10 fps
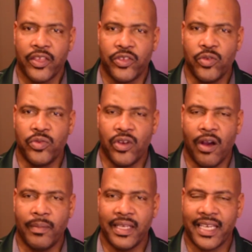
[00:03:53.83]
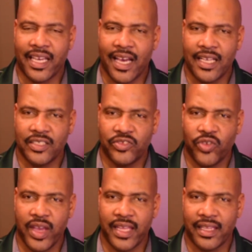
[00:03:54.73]
you normally can
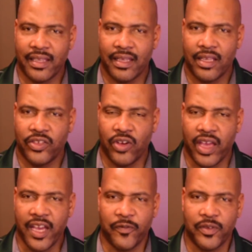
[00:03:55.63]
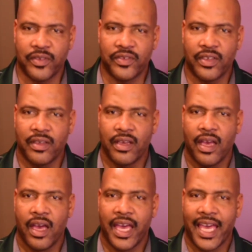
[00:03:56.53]
concentrate your efforts
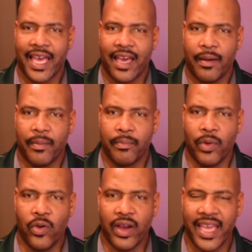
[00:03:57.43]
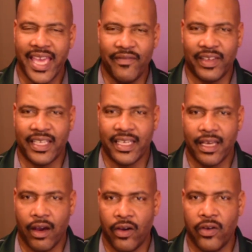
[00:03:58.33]
more heavily
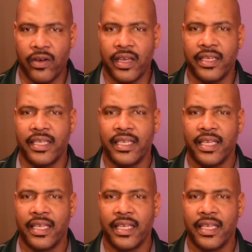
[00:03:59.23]
on